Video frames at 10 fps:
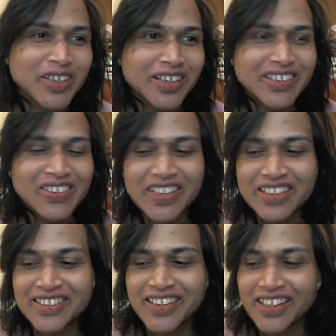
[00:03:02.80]
As Good
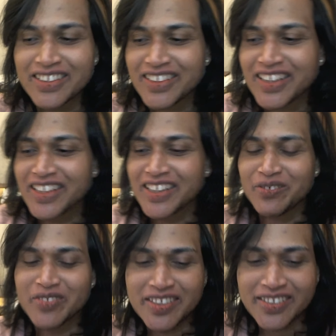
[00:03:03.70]
As It Gets.
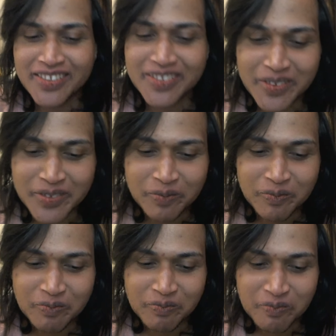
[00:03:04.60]
If this is the
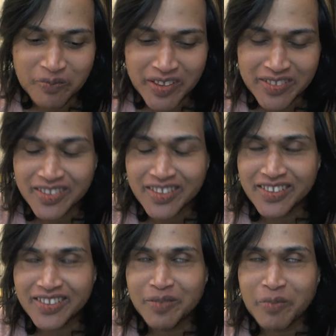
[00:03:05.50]
best,
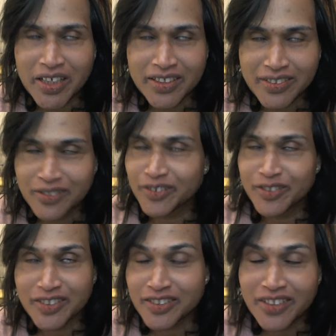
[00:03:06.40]
so
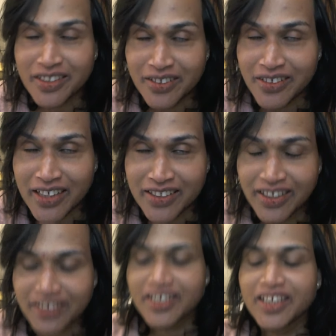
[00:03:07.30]
this is As Good As It
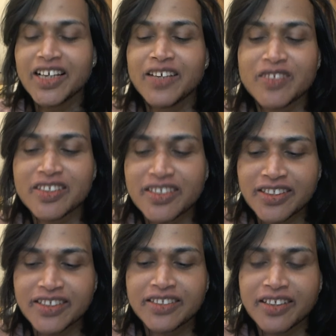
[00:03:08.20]
Gets. If this
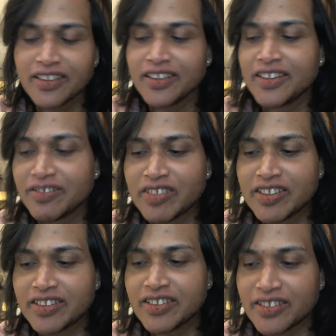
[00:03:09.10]
is it, if
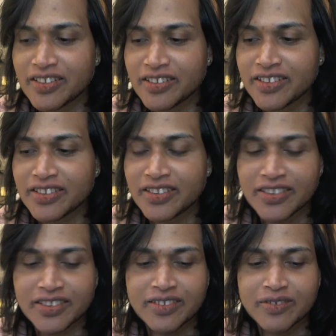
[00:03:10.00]
this is
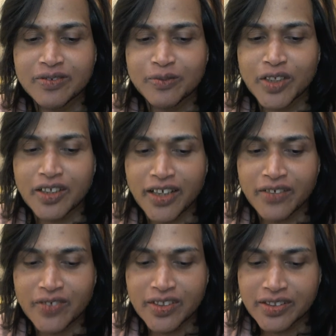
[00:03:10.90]
what
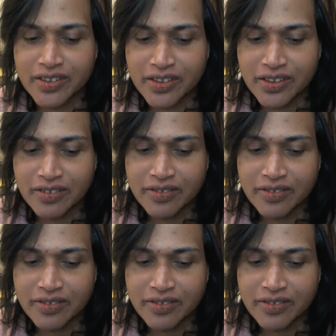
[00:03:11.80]
life is,